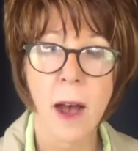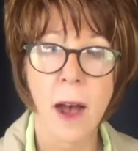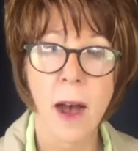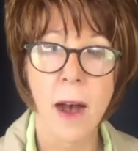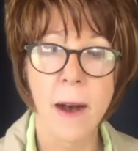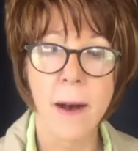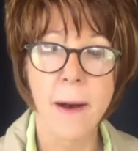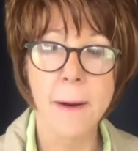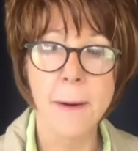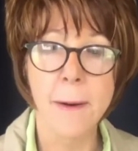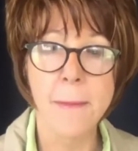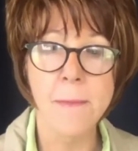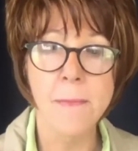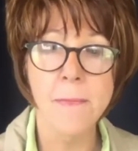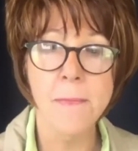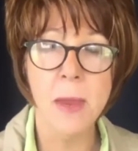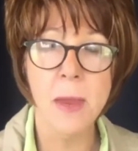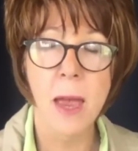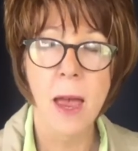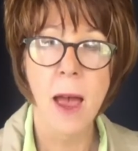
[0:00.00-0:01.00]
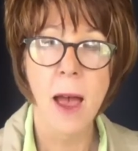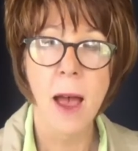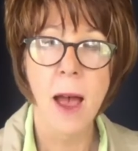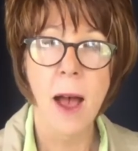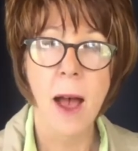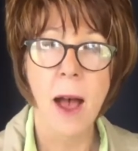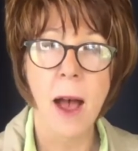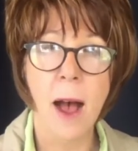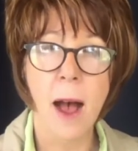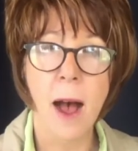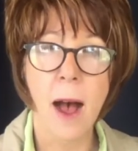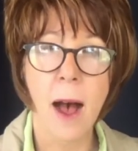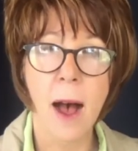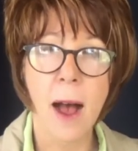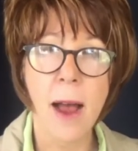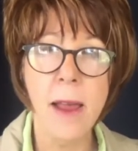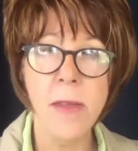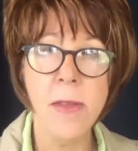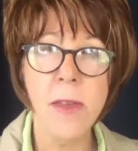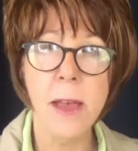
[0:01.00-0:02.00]
I
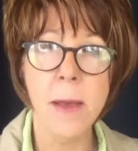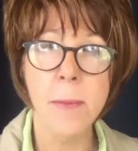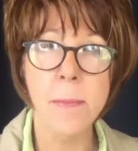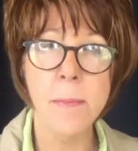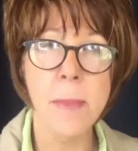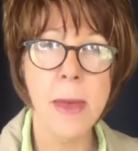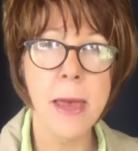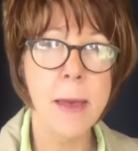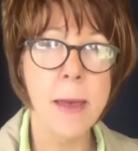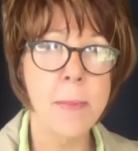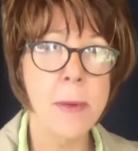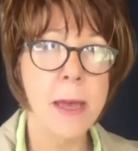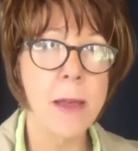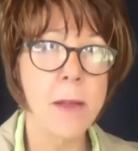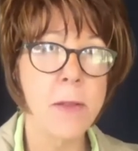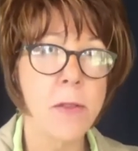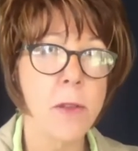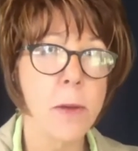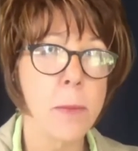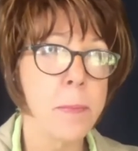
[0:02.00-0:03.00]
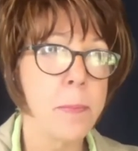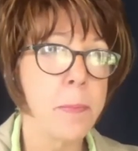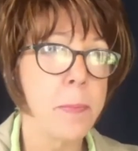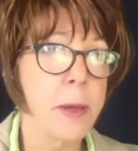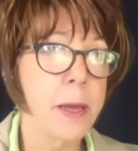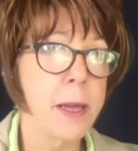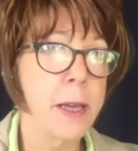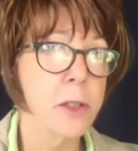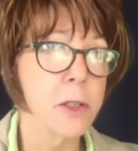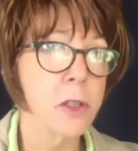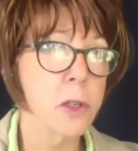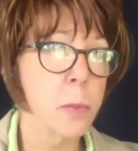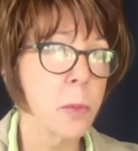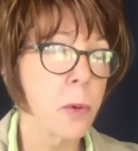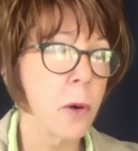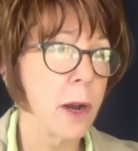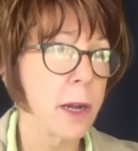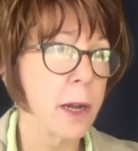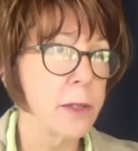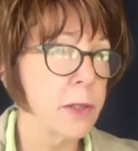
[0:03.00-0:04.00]
think maybe the biggest
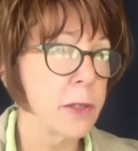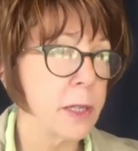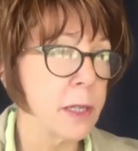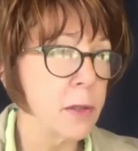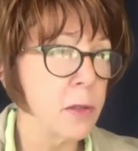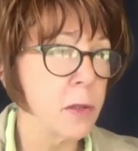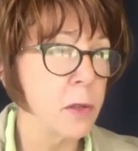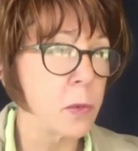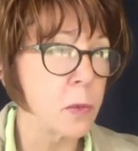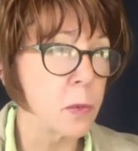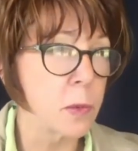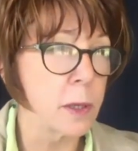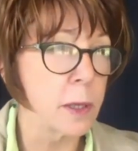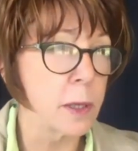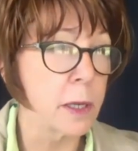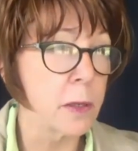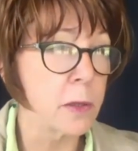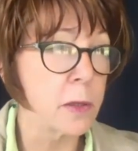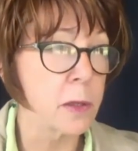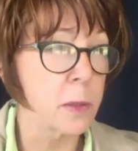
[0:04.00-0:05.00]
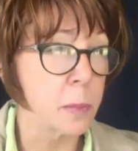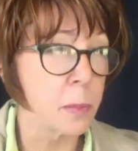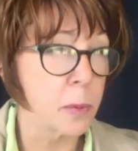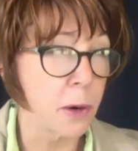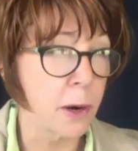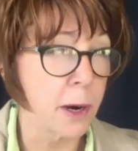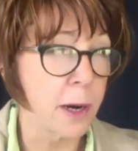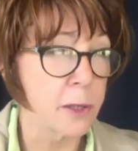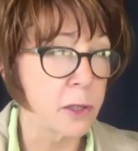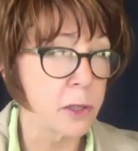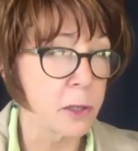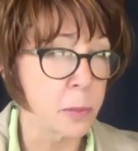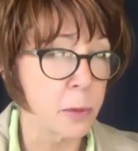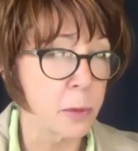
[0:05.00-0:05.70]
surprise isn't really a surprise.